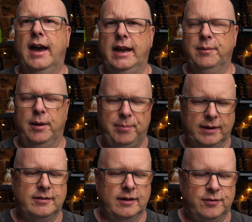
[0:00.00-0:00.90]
Anyway,
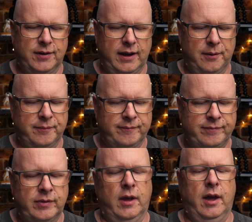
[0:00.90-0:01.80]
back to this video.
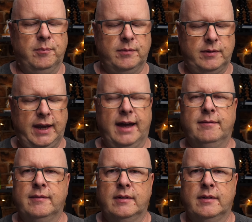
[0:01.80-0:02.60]
Yeah,